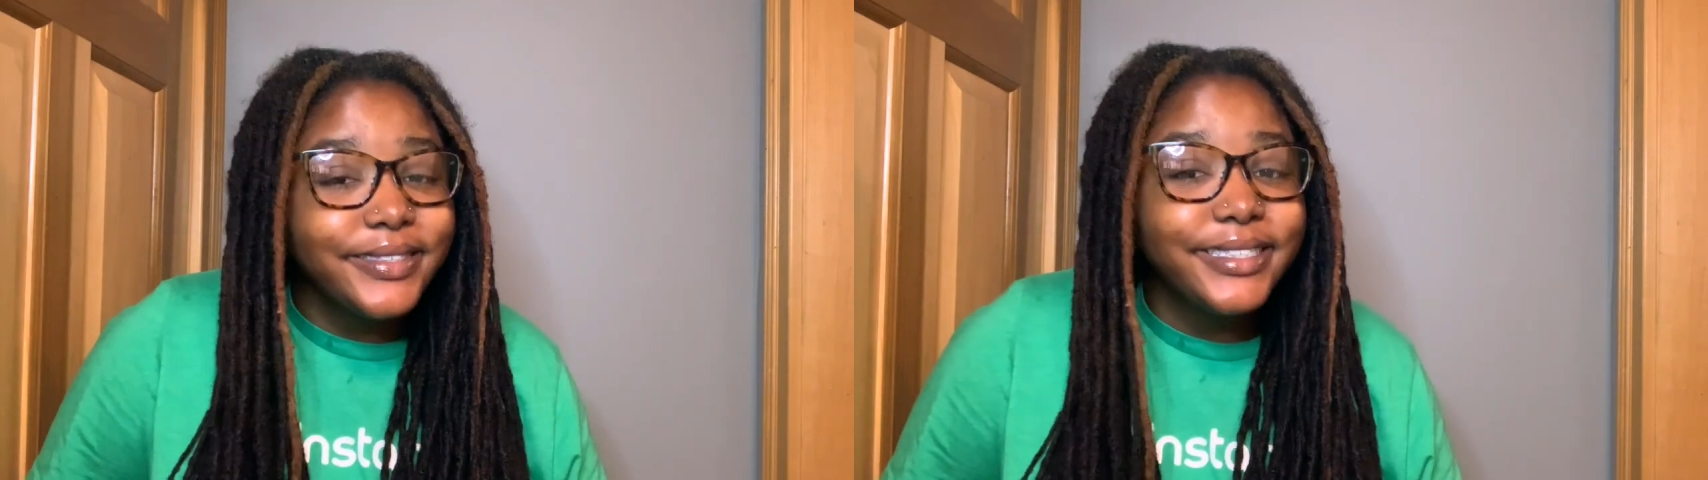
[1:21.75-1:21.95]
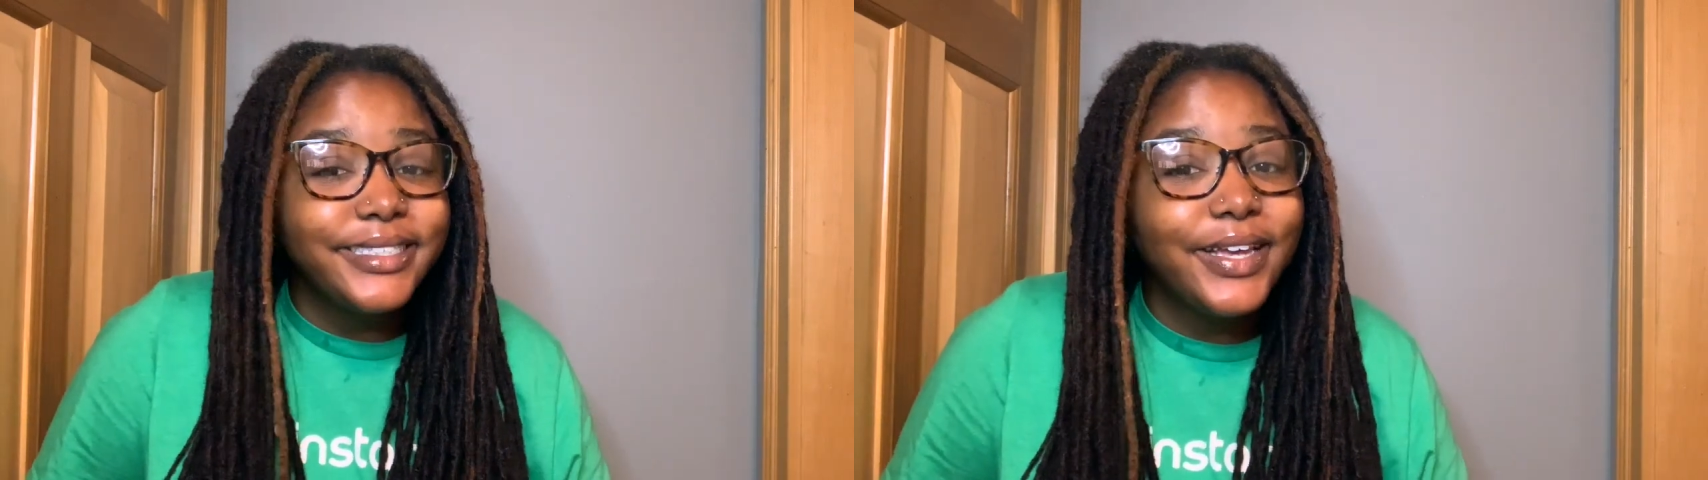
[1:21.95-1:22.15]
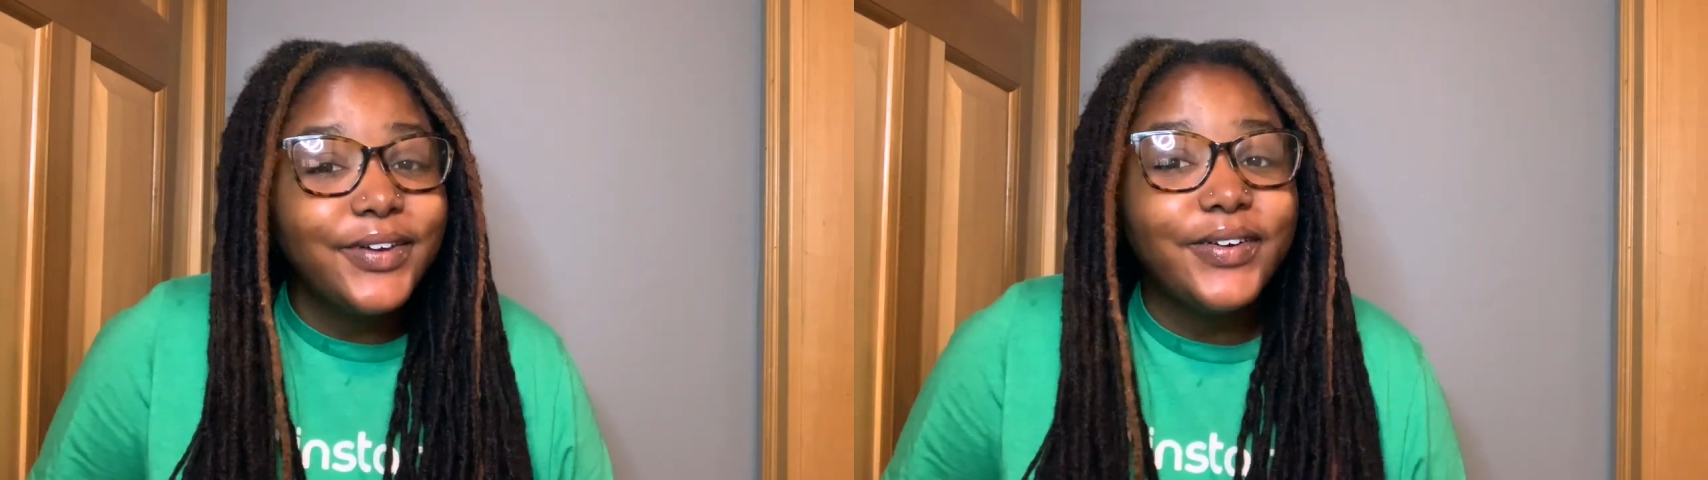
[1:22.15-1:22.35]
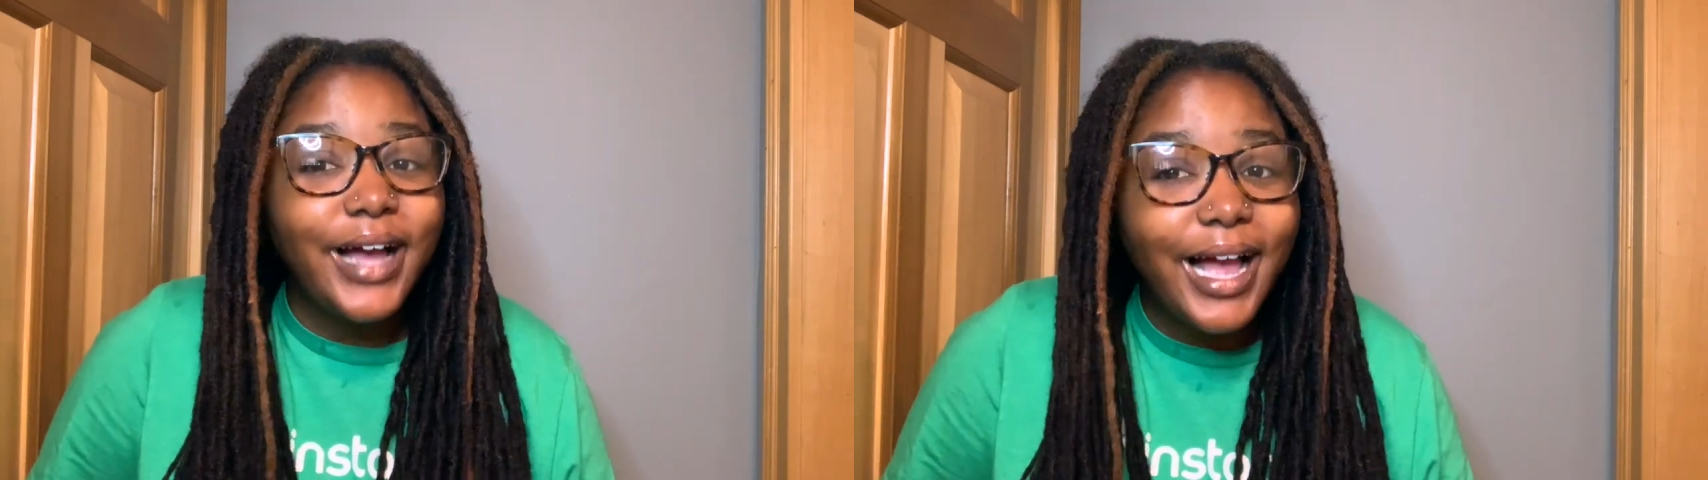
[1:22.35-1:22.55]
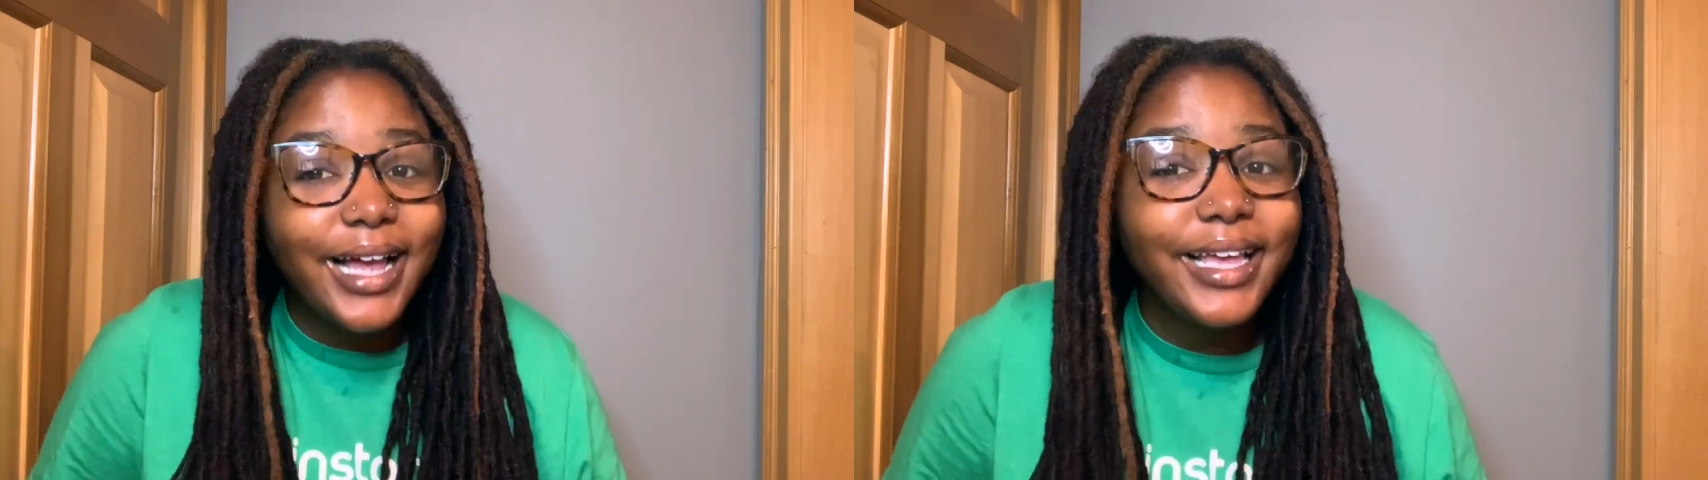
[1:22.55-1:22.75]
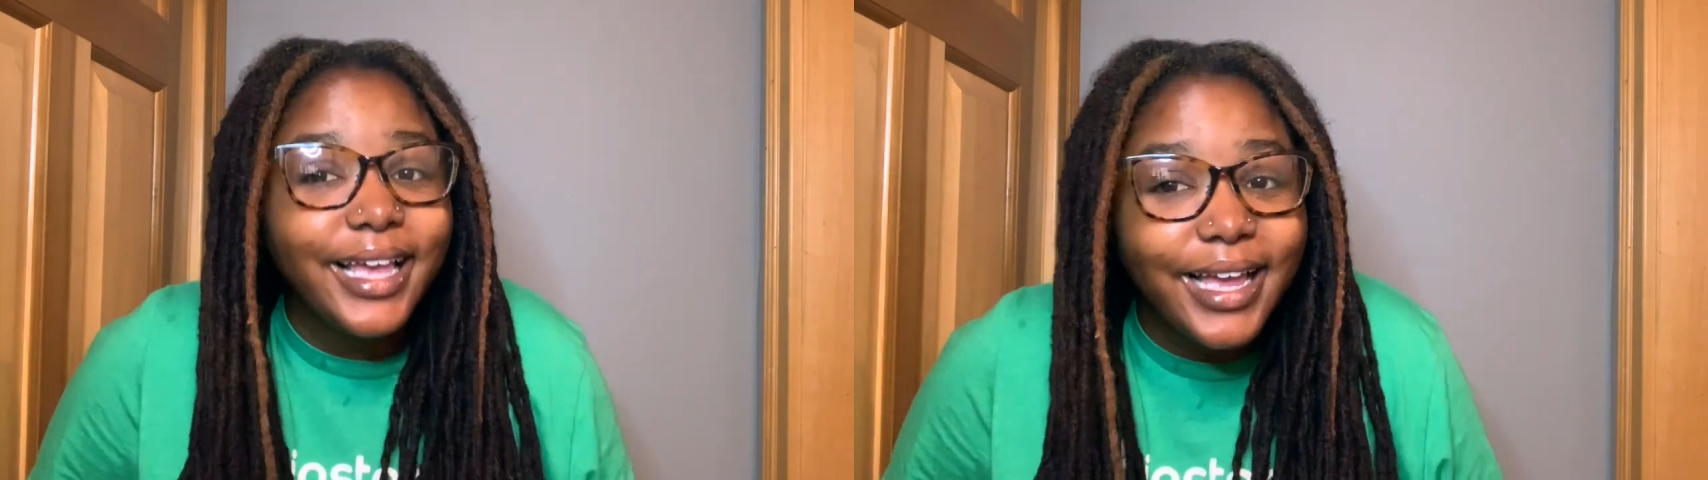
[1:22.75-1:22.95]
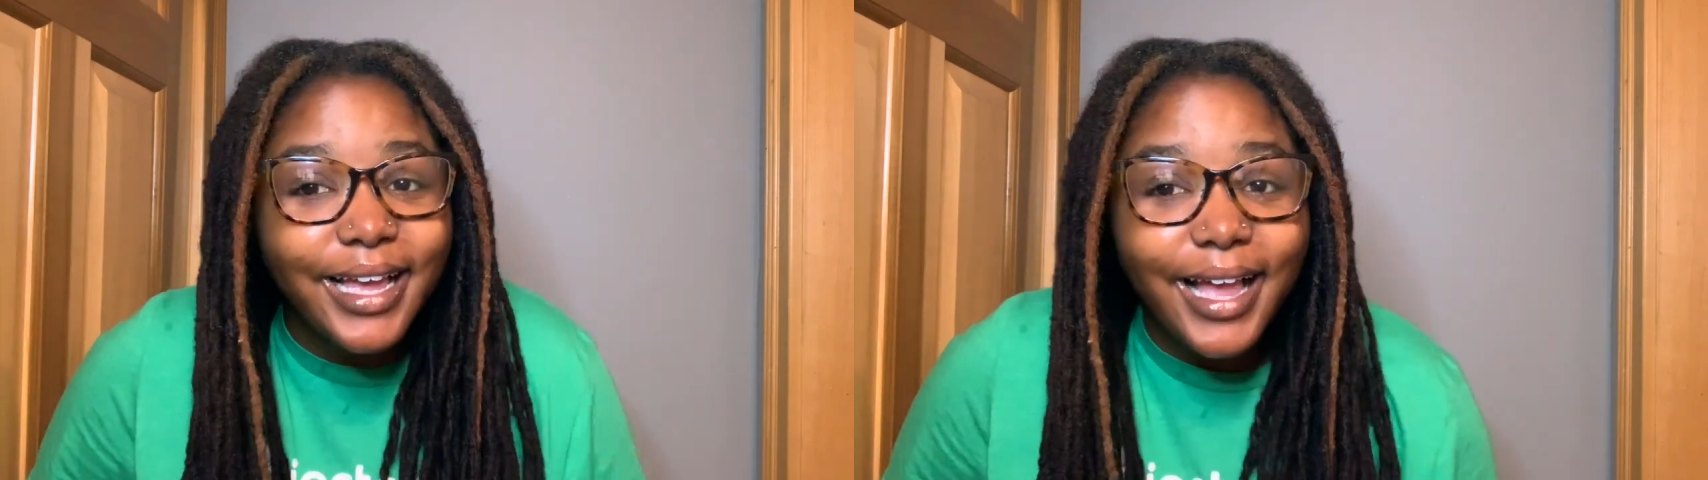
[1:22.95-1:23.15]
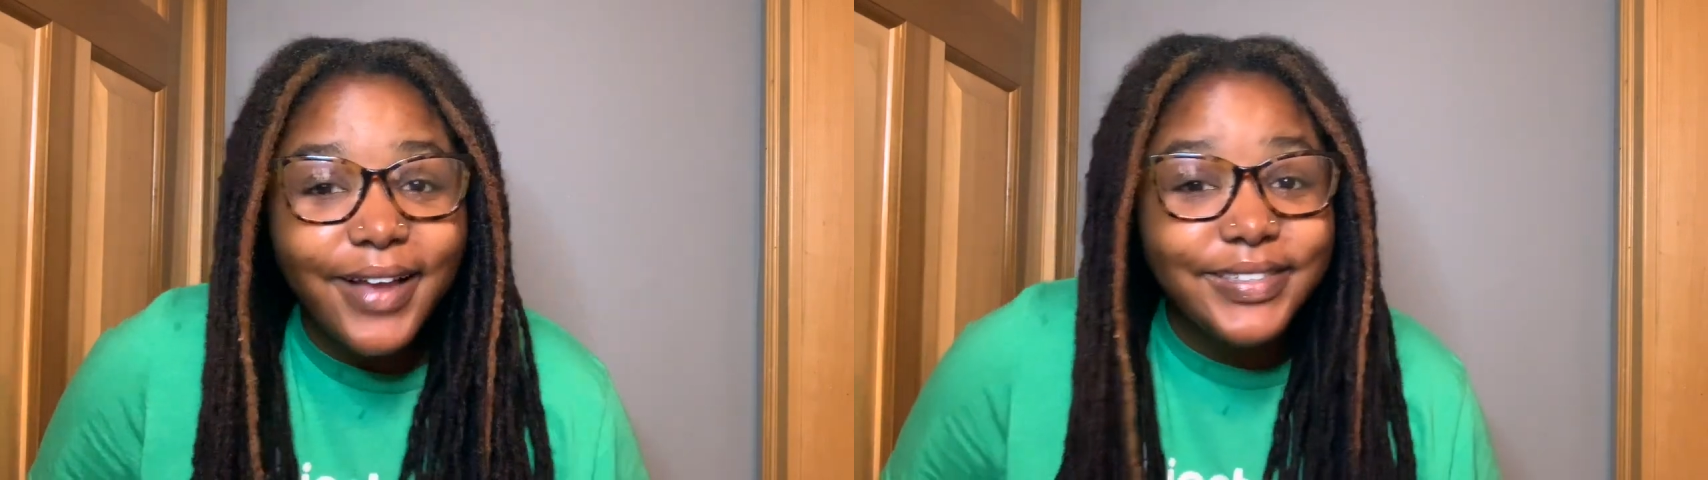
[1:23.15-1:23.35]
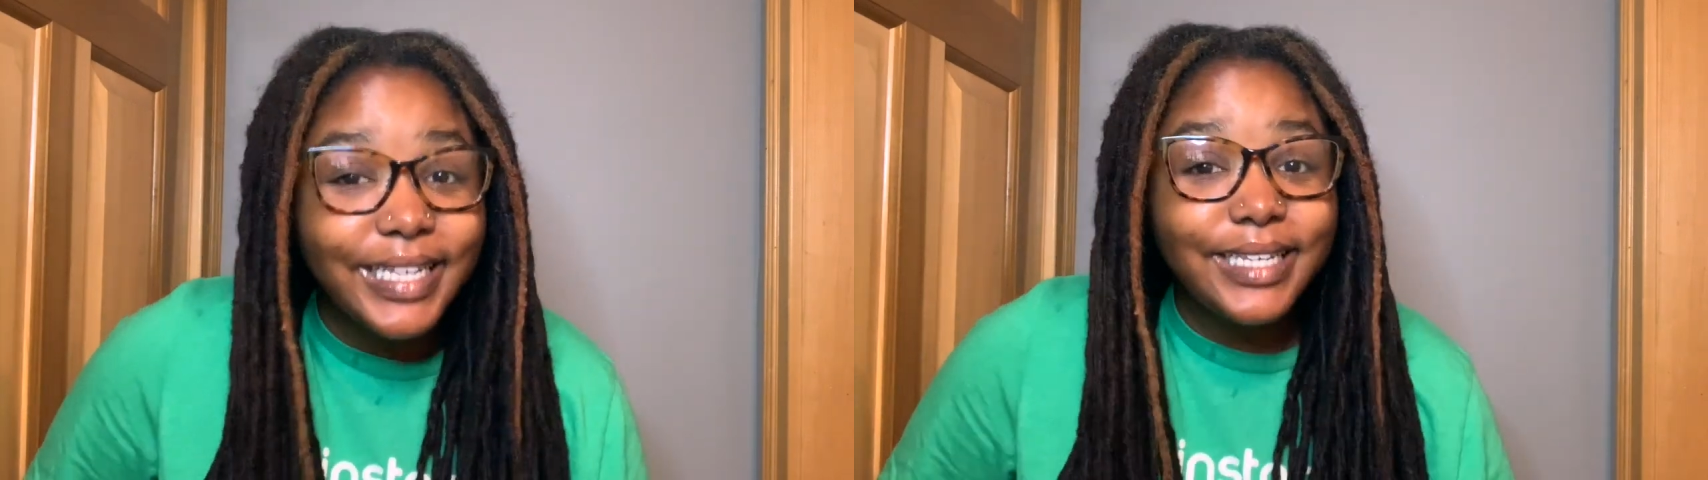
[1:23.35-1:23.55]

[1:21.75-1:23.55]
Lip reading: So I was like,